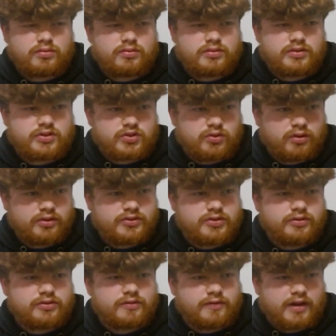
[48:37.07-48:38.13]

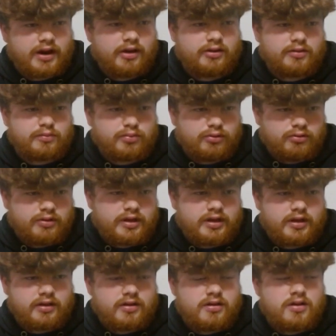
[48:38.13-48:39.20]
disgruntled fired
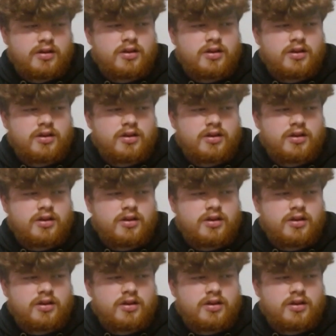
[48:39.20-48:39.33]
employee,